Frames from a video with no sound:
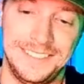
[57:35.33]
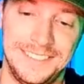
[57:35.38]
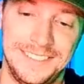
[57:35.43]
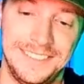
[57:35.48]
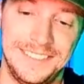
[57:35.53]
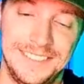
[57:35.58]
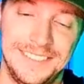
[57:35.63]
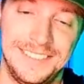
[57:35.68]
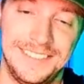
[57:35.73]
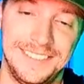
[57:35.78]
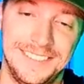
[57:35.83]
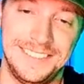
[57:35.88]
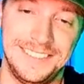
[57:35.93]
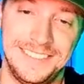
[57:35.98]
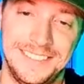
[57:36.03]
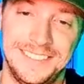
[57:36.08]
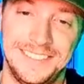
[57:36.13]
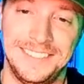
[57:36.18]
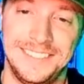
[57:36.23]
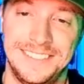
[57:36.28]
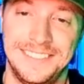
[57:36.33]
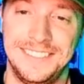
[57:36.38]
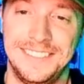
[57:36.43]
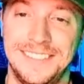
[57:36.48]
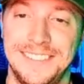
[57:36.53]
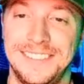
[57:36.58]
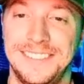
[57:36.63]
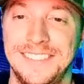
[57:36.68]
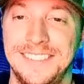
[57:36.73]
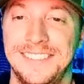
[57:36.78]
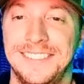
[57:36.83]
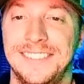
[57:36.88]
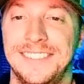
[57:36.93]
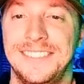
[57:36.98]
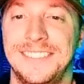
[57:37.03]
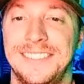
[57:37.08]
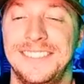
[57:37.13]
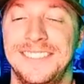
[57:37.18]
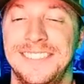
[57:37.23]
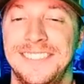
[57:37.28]

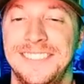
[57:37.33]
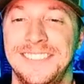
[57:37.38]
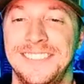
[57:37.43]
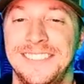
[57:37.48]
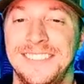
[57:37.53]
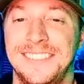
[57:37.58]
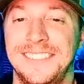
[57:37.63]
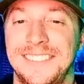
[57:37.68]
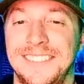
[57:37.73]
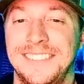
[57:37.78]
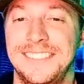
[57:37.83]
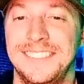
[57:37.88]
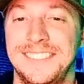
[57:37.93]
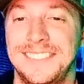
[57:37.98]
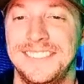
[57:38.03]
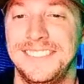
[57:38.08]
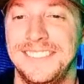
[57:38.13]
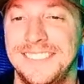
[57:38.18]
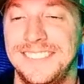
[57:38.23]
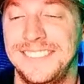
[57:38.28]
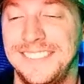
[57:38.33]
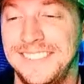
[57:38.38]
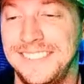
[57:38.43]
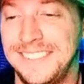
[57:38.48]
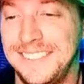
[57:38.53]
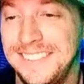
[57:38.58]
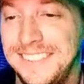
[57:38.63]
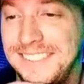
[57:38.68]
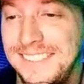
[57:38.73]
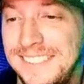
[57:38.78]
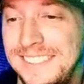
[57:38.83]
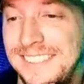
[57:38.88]
This person isn't speaking.